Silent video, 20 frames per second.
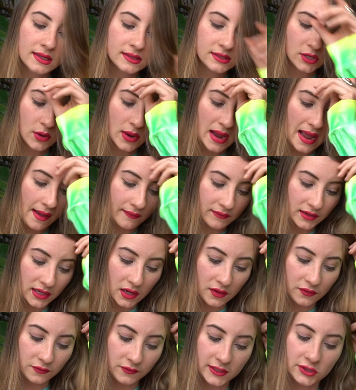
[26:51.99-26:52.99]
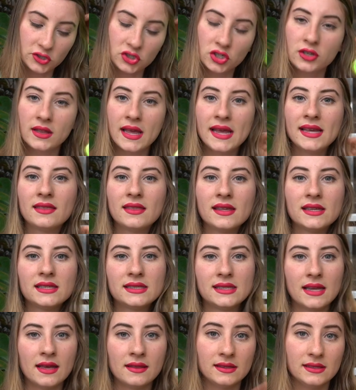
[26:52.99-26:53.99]
So having a feature like
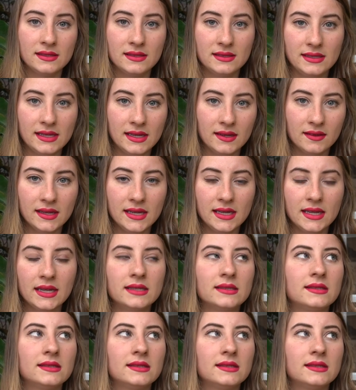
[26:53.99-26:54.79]
this on the ceiling